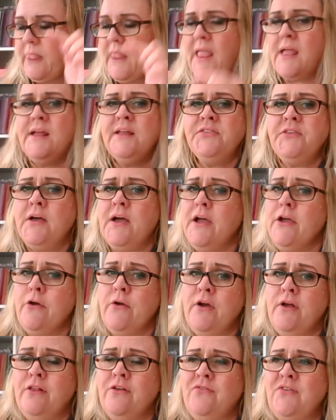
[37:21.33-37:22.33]
at the higher
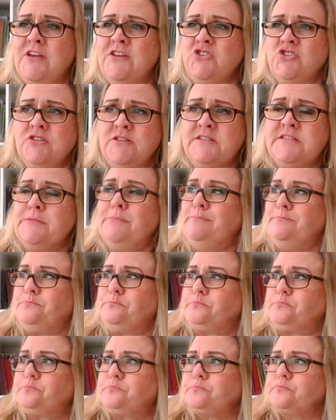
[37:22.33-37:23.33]
elevations.
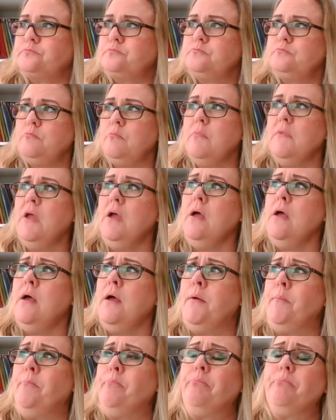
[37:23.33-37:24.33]

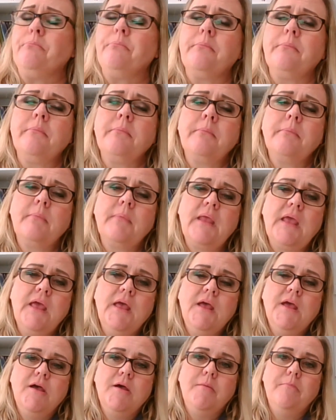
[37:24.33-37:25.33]

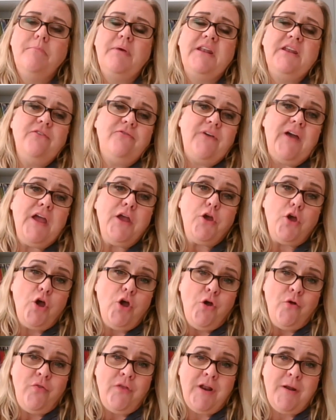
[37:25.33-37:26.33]
But if I
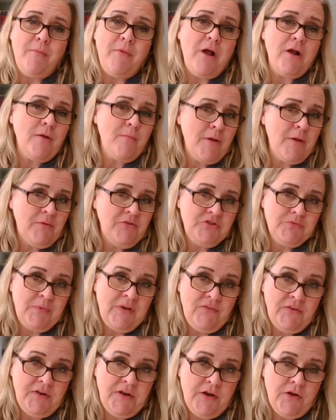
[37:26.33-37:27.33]
go, then I'm not going to be able to do
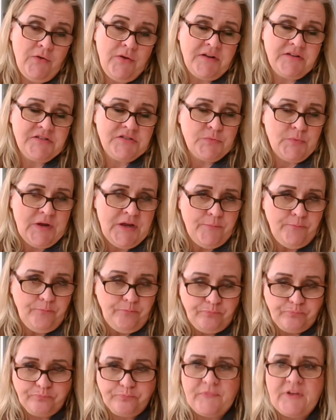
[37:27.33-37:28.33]
my video next week
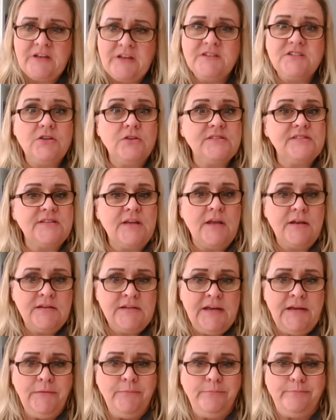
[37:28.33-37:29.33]
until
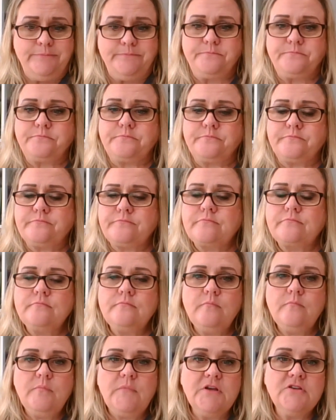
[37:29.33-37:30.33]
Sunday.
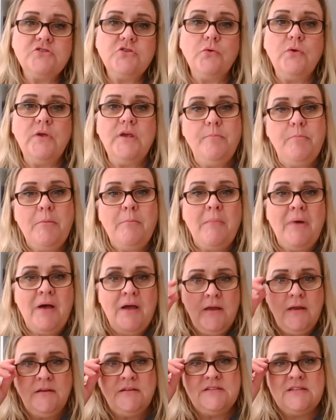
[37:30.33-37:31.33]
So keep in
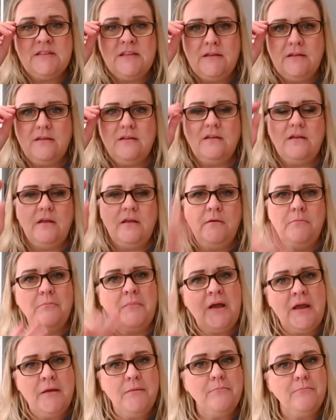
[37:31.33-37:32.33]
mind that it
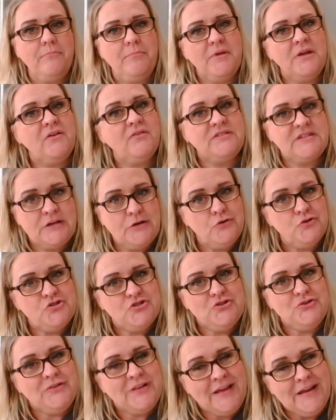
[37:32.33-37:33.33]
might be a day or
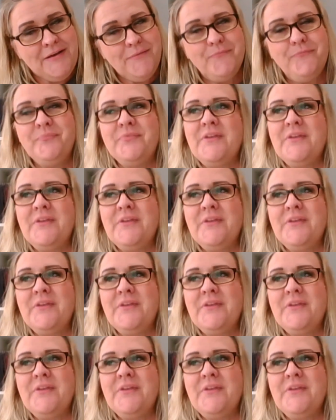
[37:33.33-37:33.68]
two late.